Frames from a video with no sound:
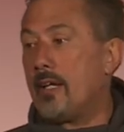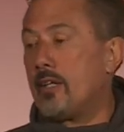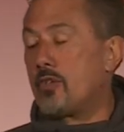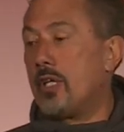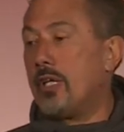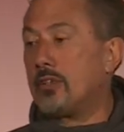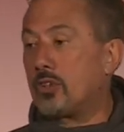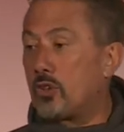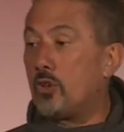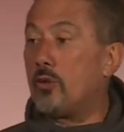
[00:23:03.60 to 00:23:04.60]
She has
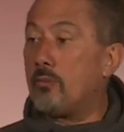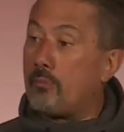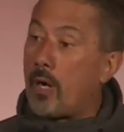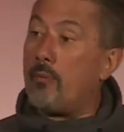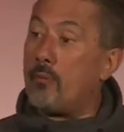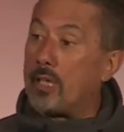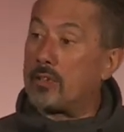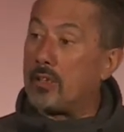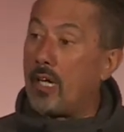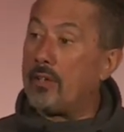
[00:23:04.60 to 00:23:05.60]
stood by my
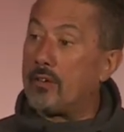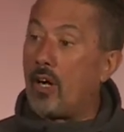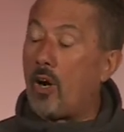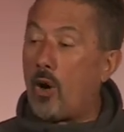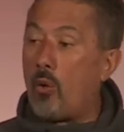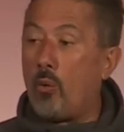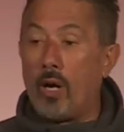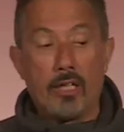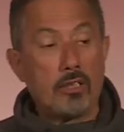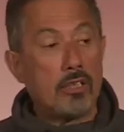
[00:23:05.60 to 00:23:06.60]
side the whole
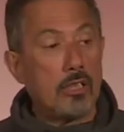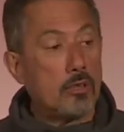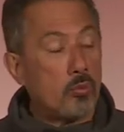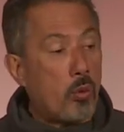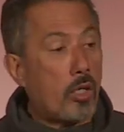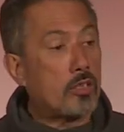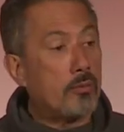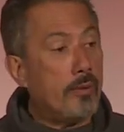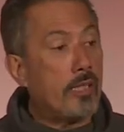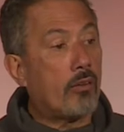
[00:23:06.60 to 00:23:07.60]
way. She has
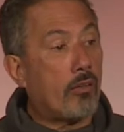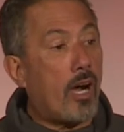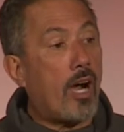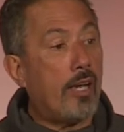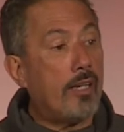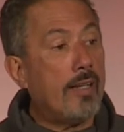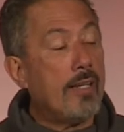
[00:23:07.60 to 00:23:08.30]
watched me cry.